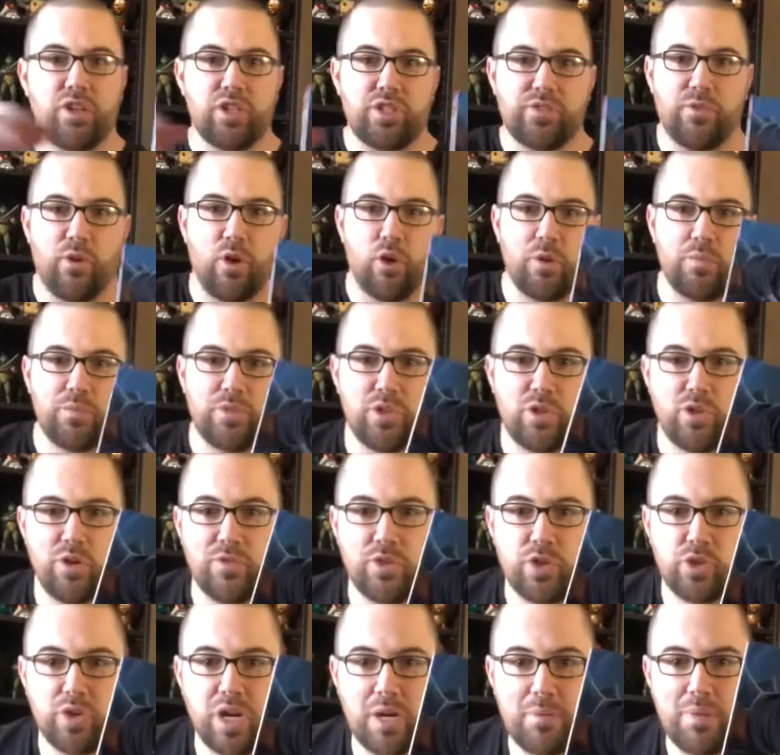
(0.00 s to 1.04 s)
volume 2 of the
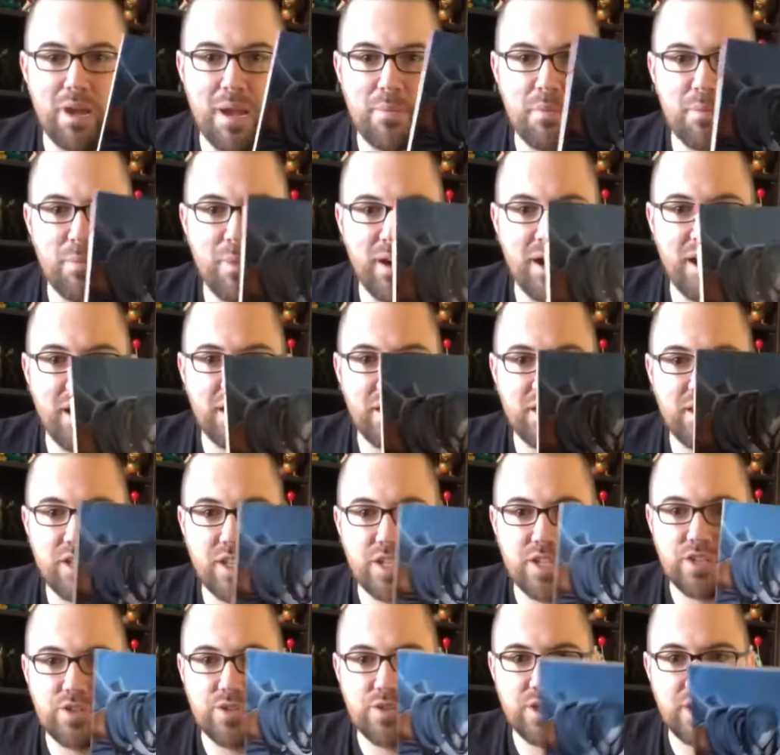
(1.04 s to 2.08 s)
trade paperback
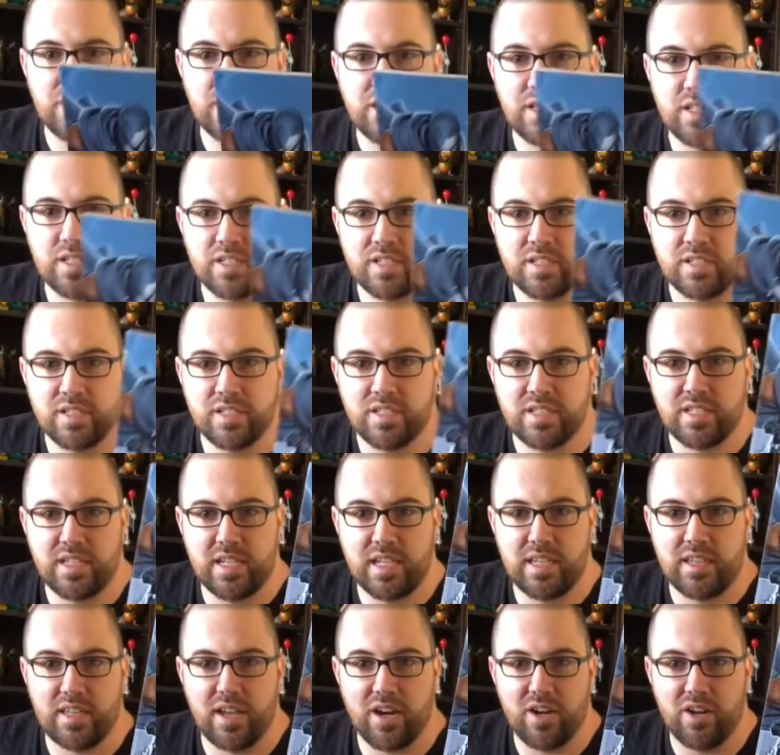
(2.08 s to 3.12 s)
that you can see
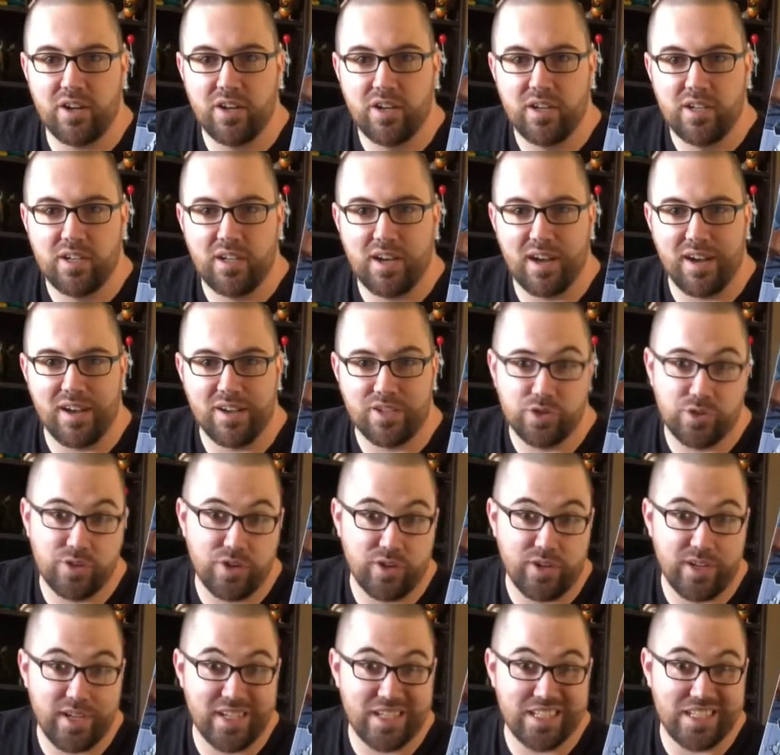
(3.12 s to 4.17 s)
there. So there
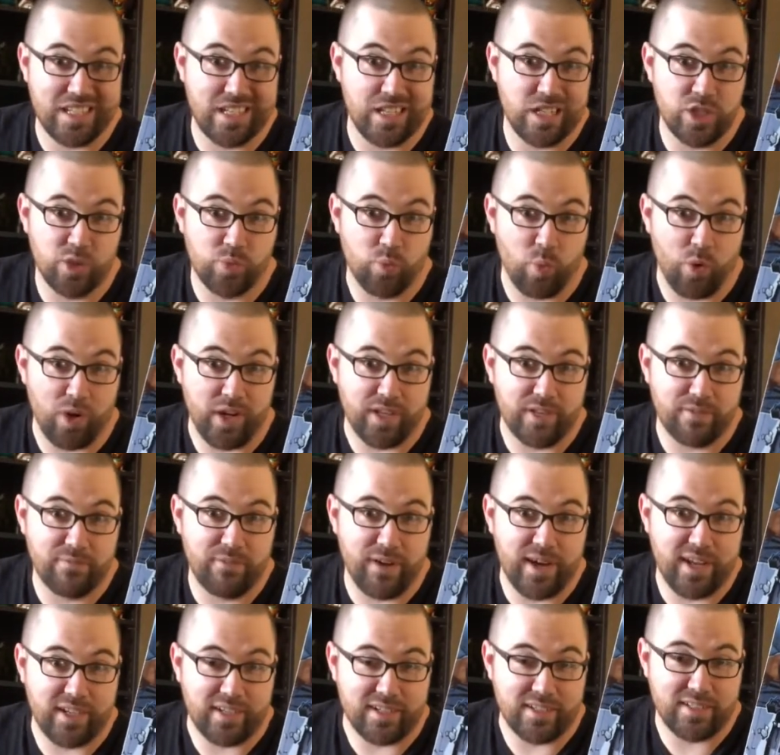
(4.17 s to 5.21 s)
he is in his white
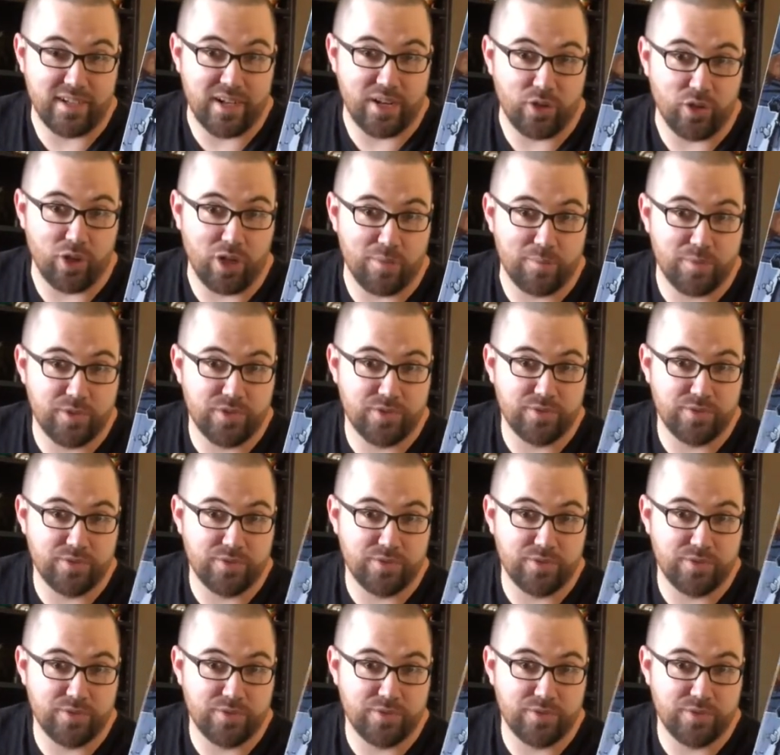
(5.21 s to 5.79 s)
fighting Cyclops.